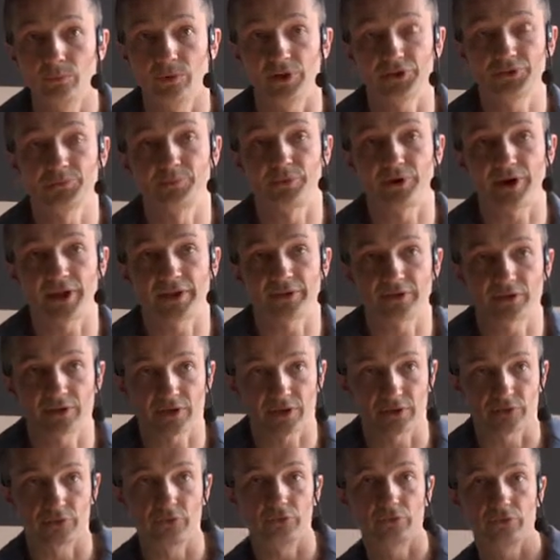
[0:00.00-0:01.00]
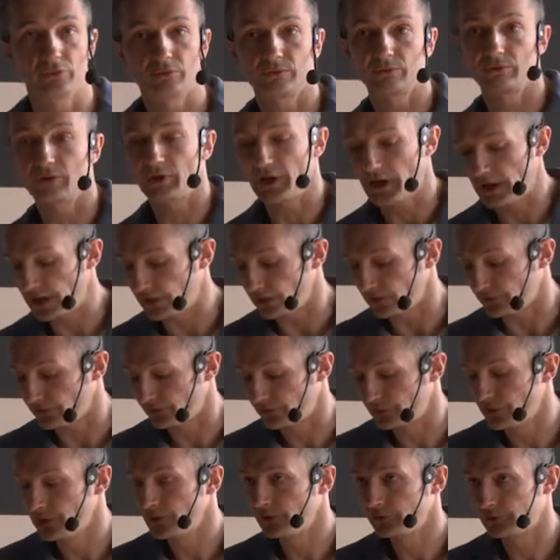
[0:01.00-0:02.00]
what brand can do
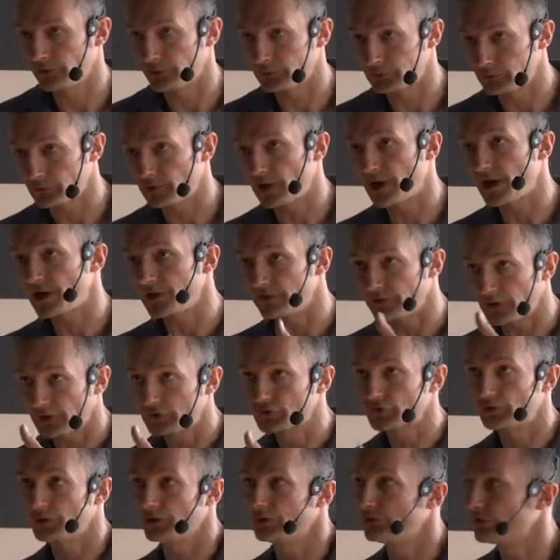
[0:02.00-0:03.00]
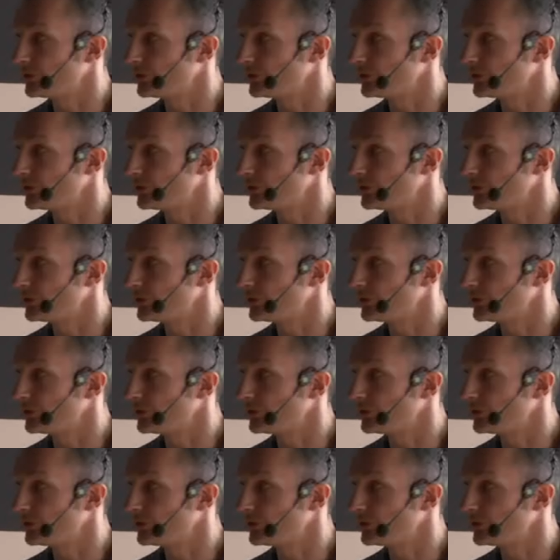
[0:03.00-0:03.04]
else. So to rise actually